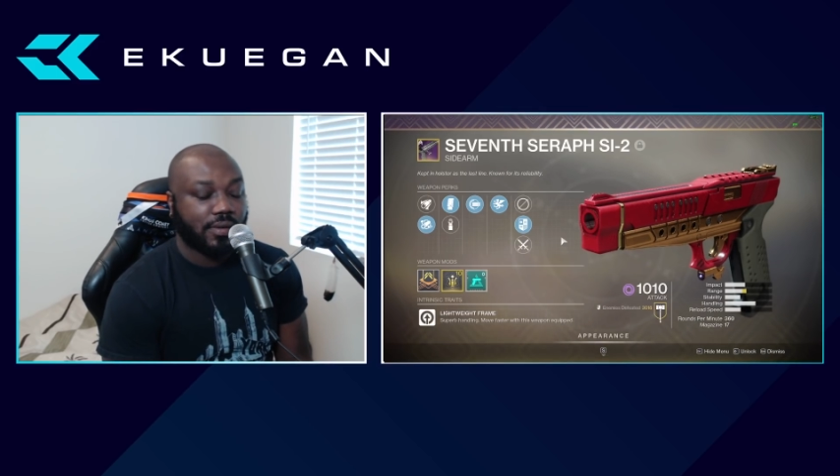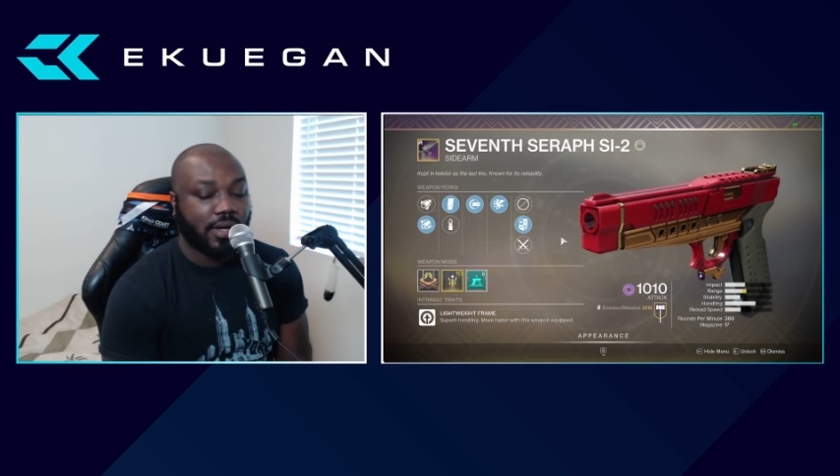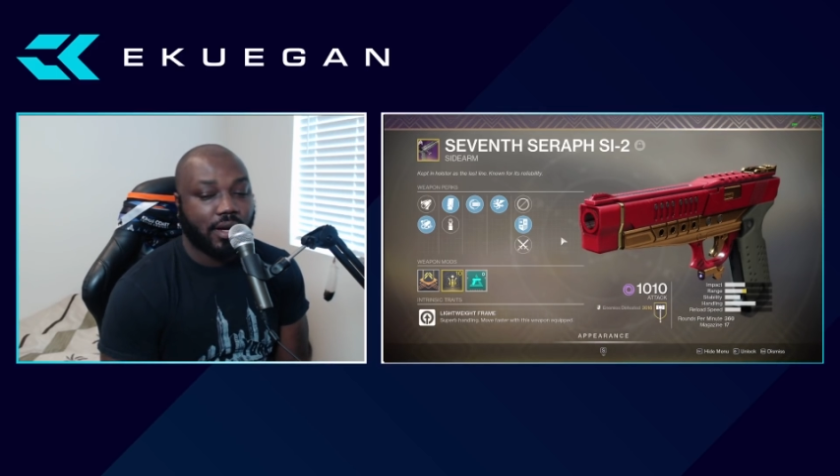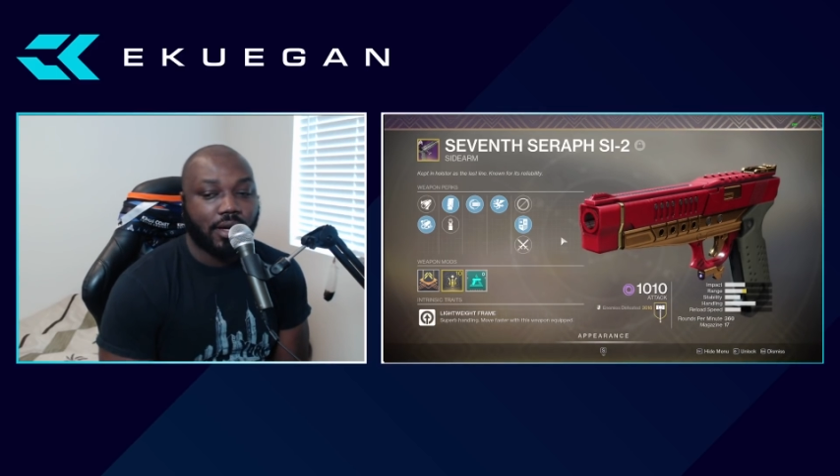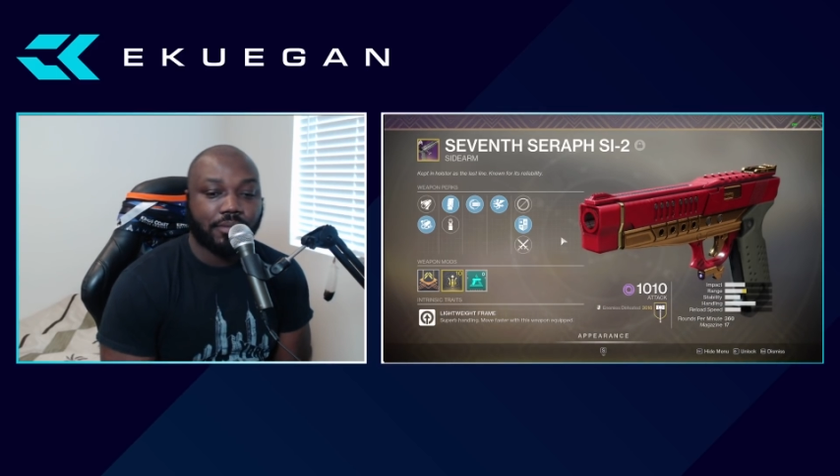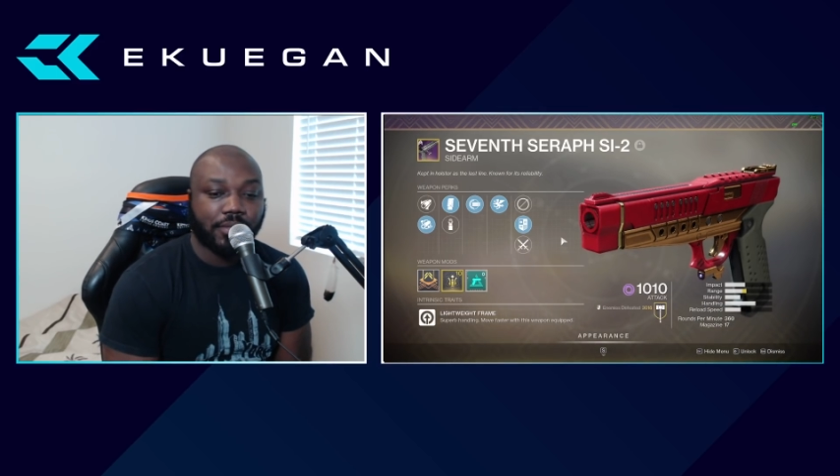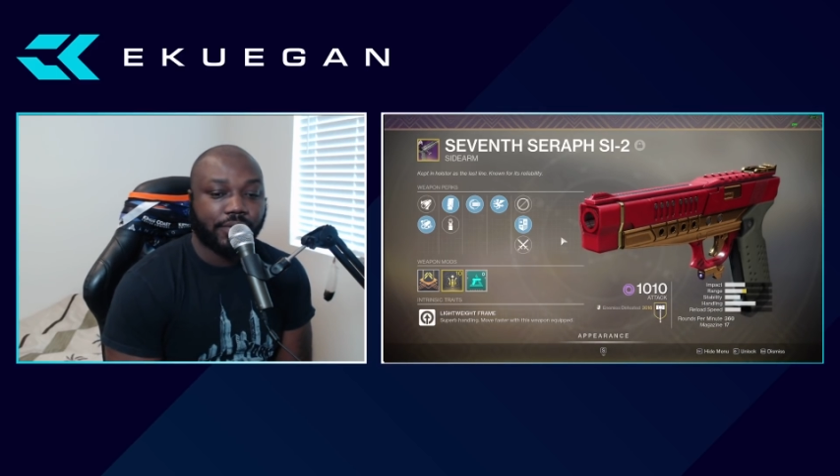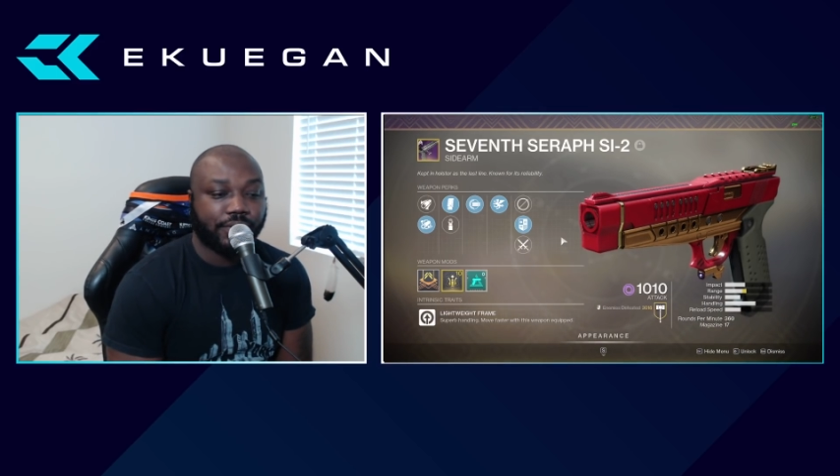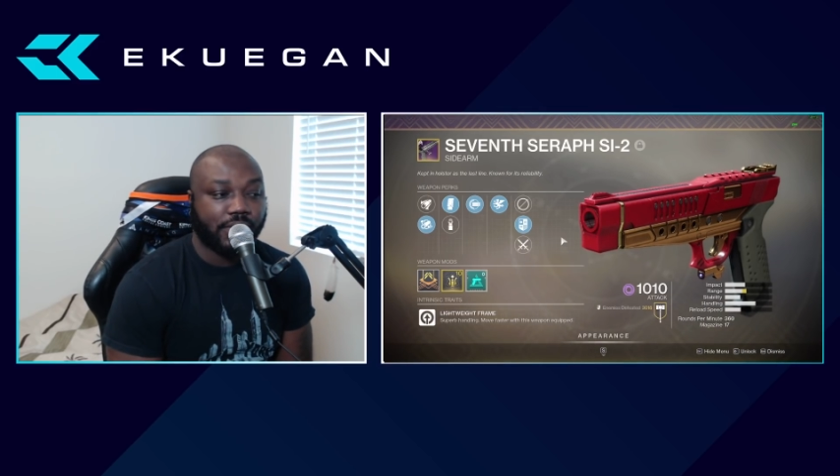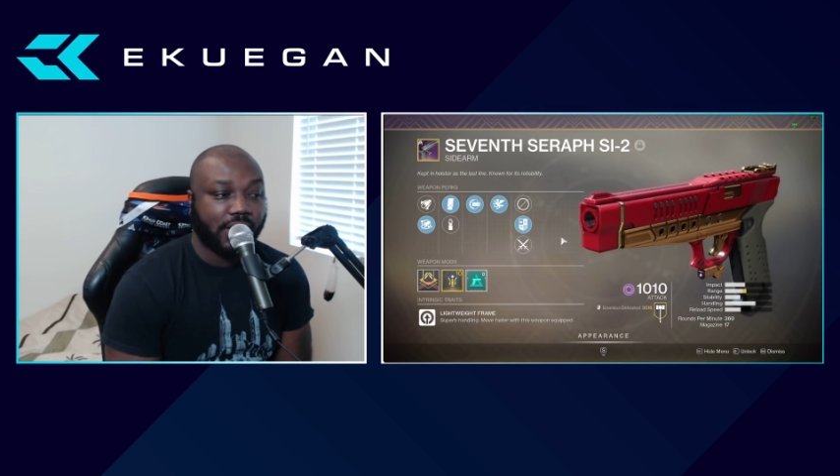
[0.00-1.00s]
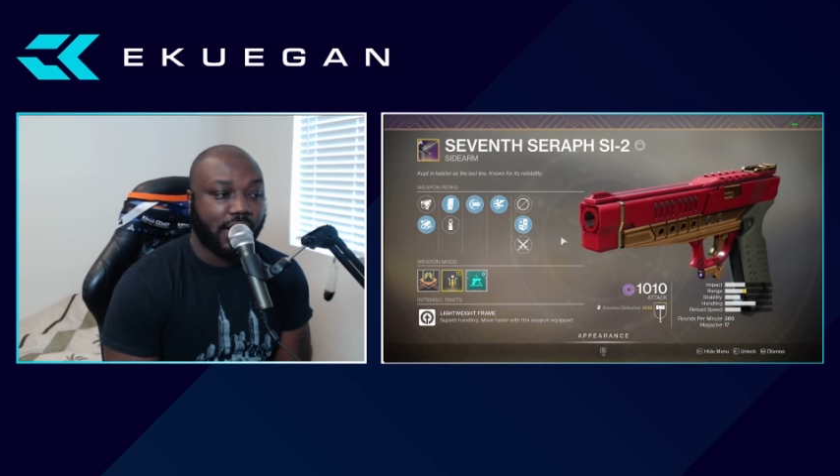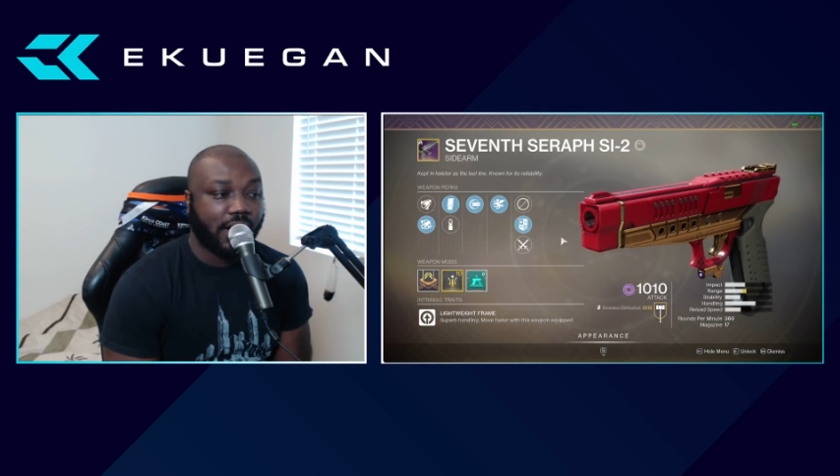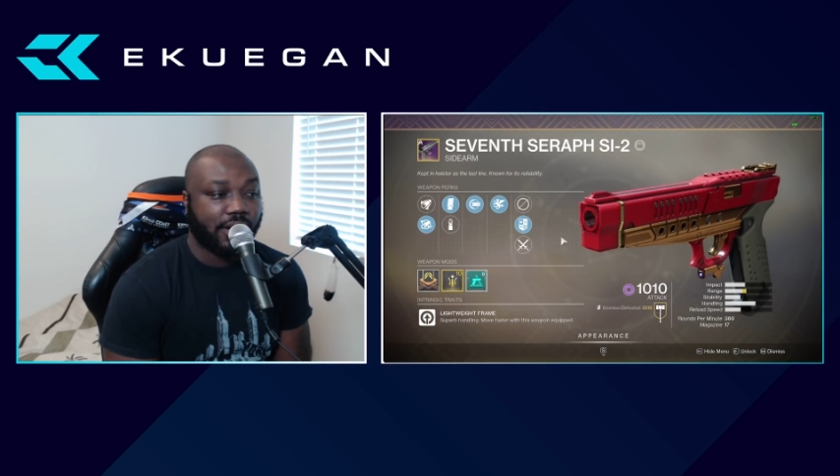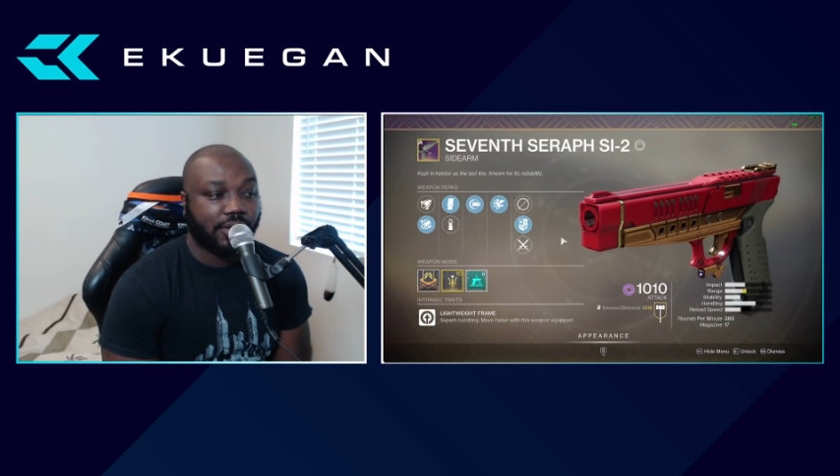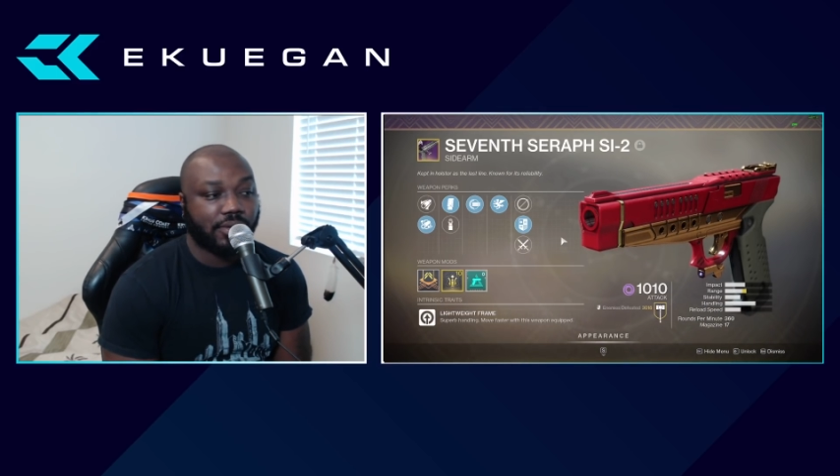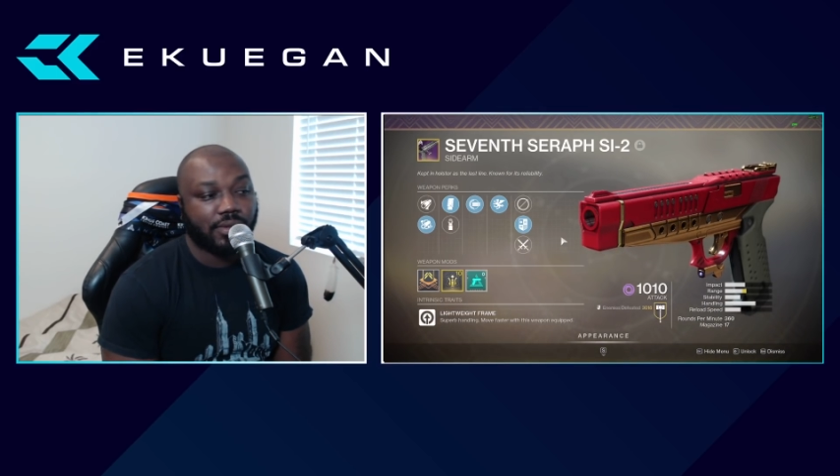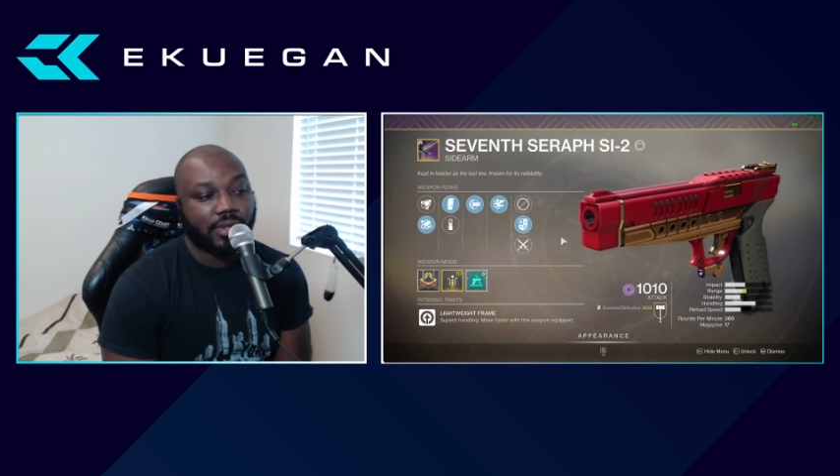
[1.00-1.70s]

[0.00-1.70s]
fully auto,